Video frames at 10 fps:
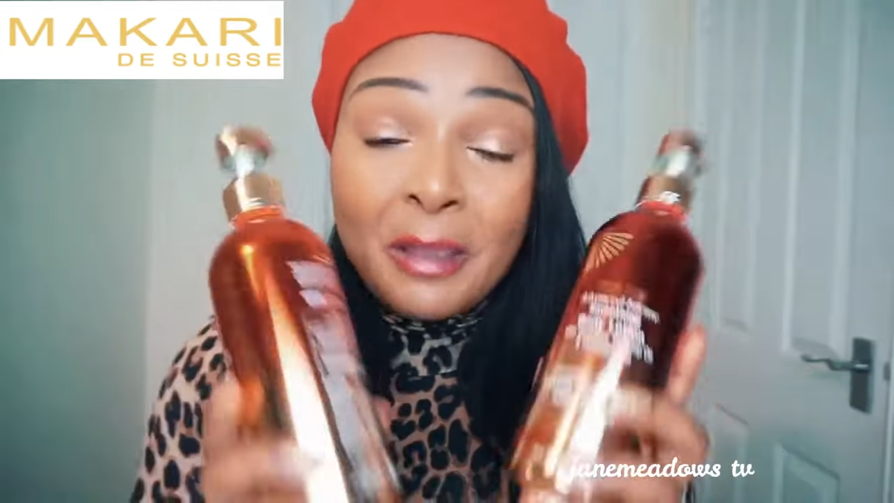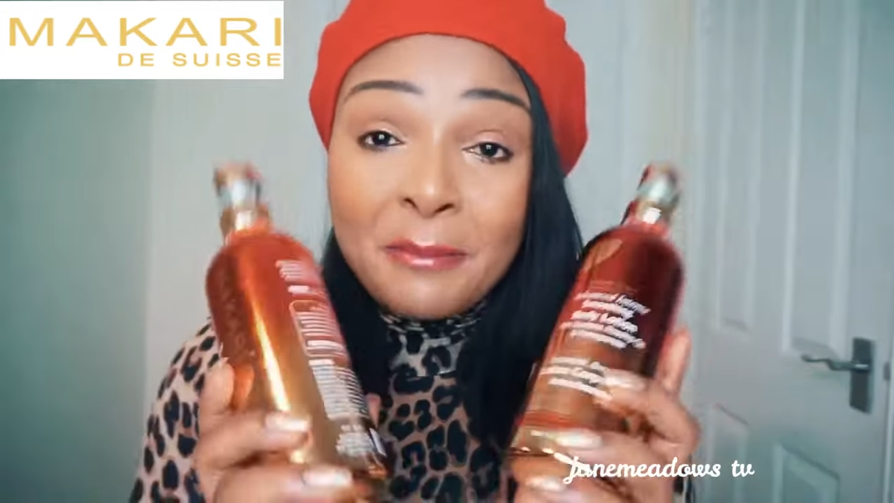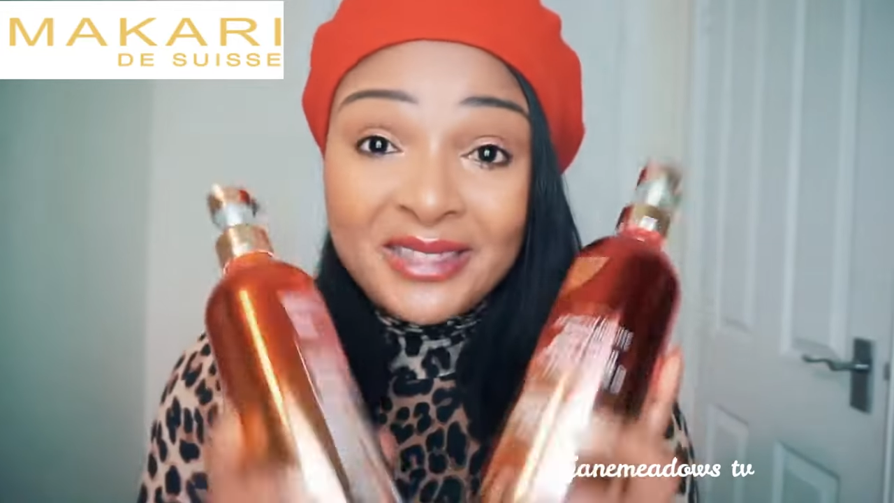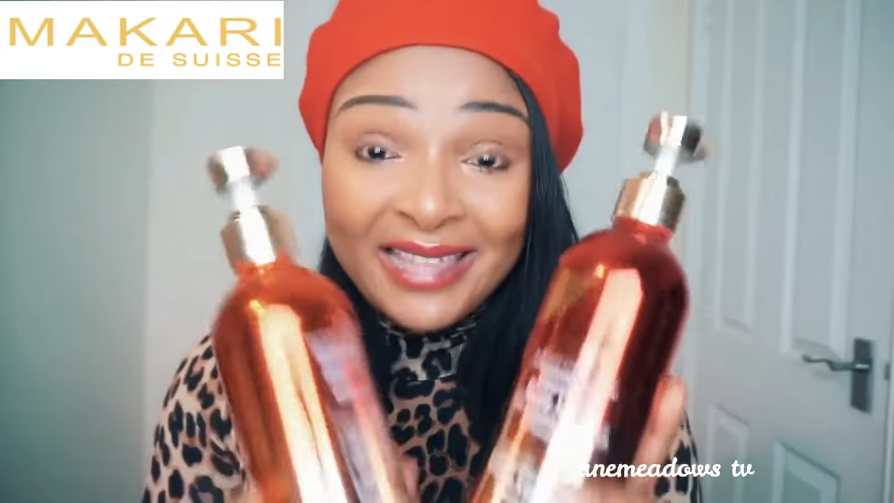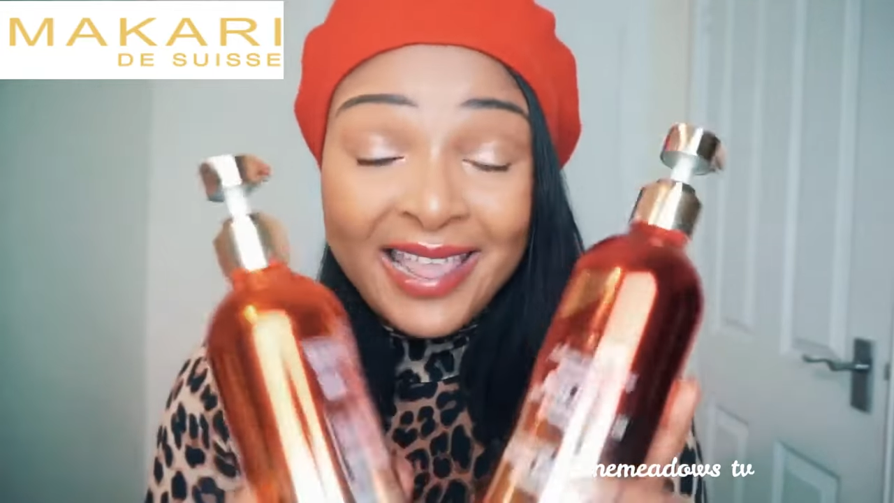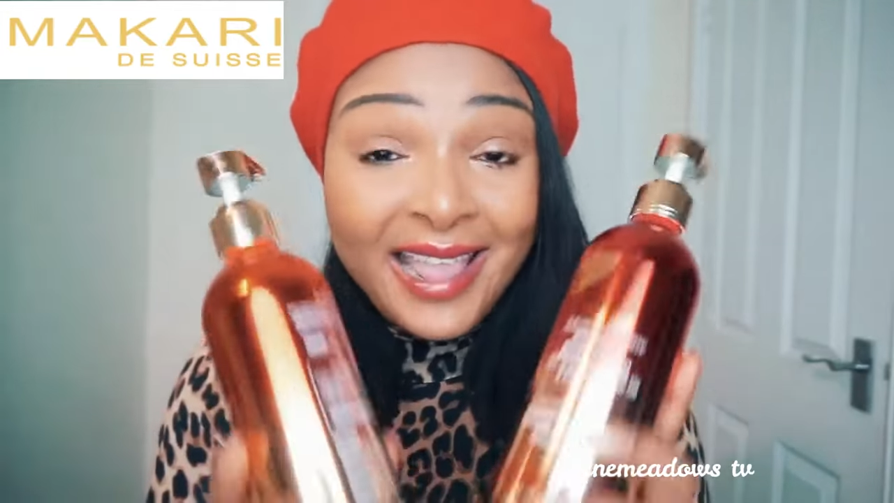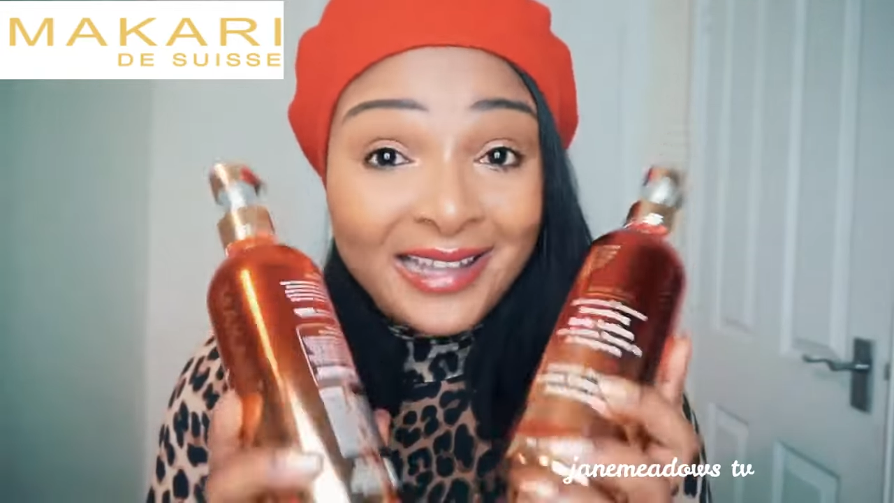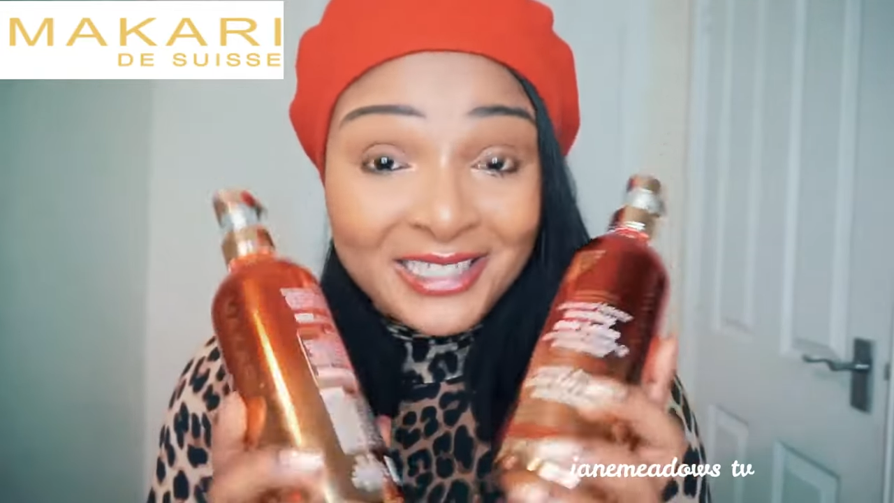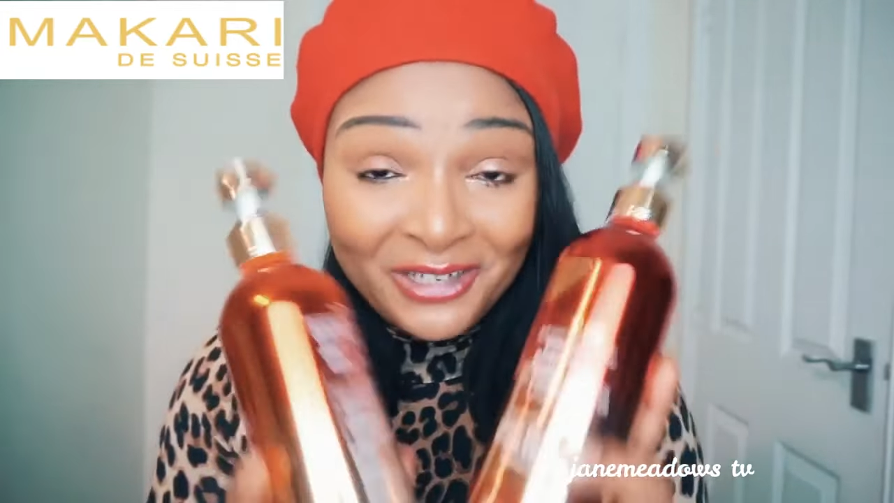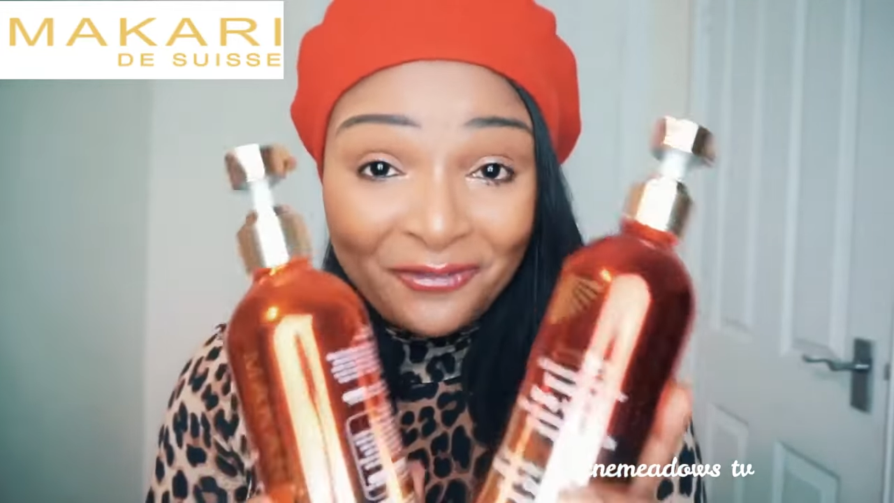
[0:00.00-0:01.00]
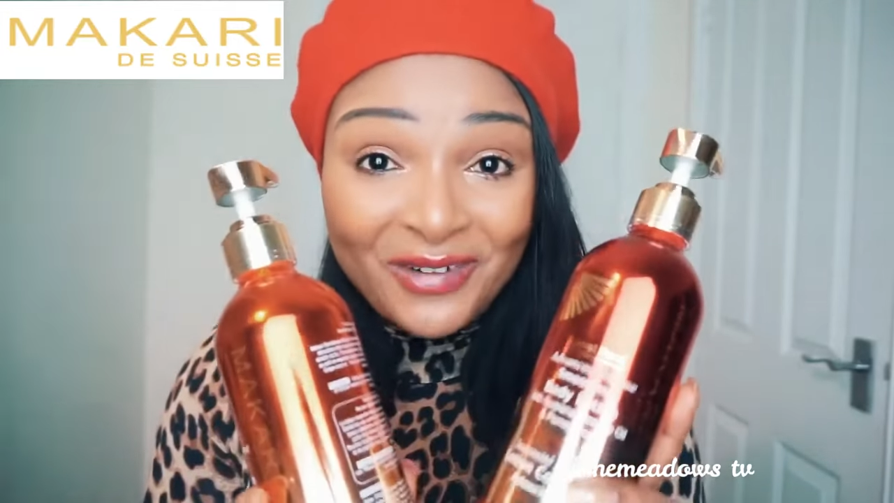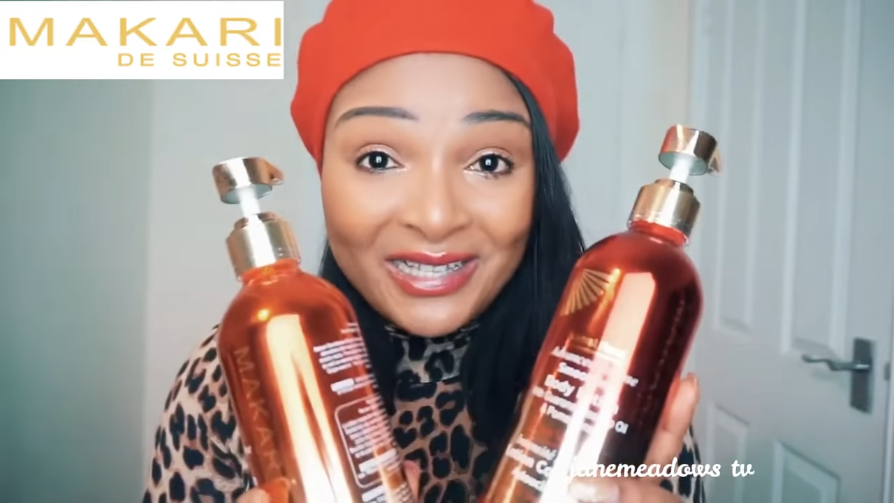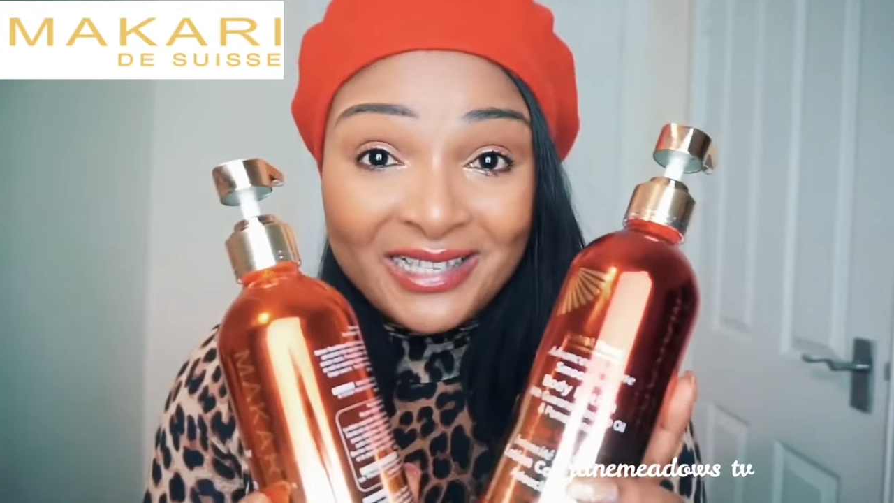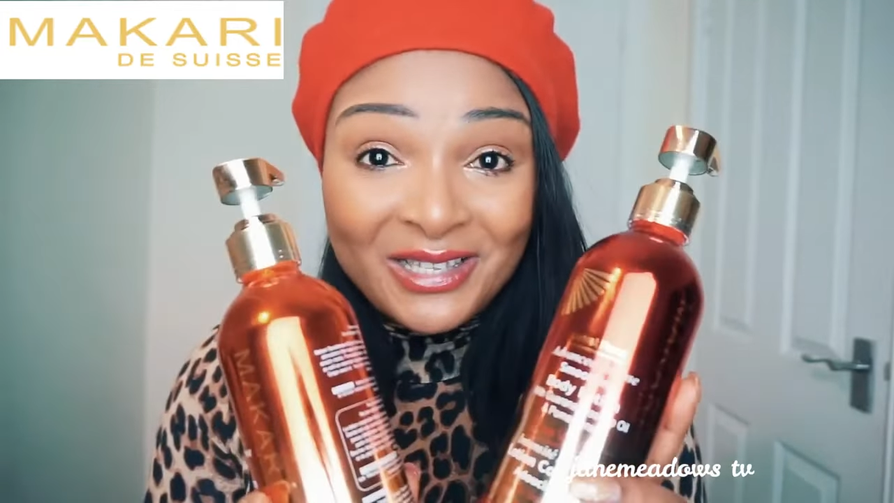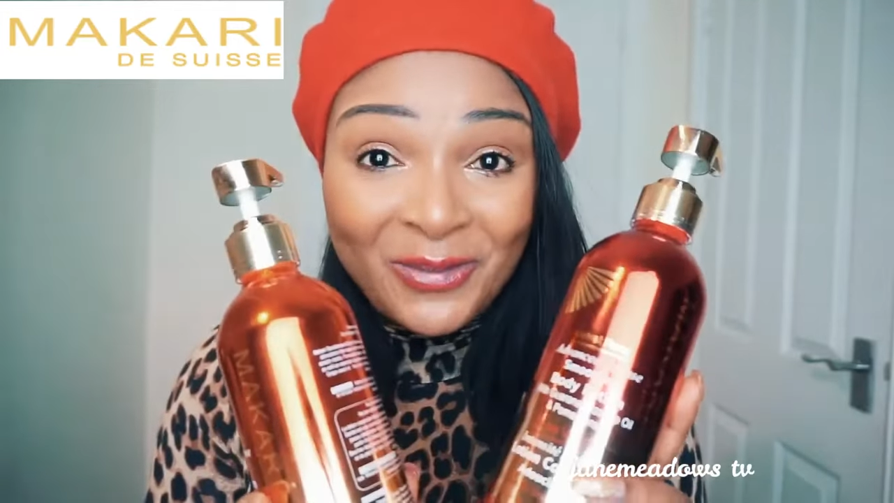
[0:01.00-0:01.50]
But they are
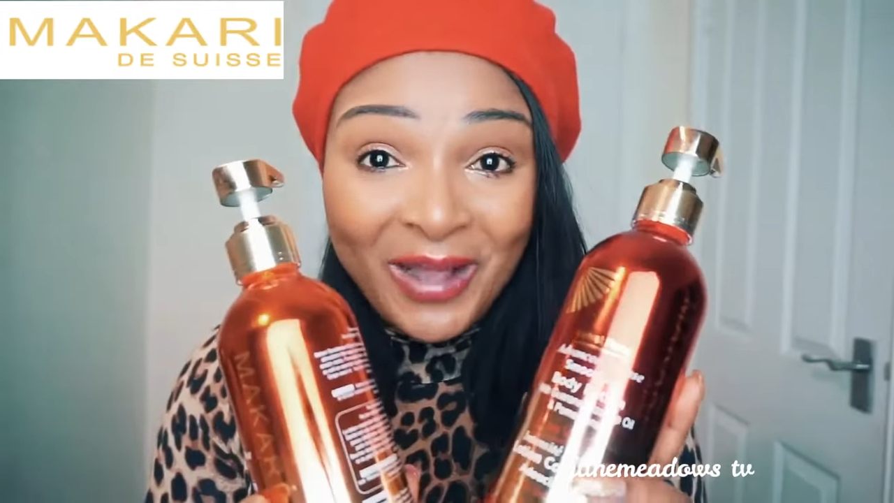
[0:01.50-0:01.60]
different as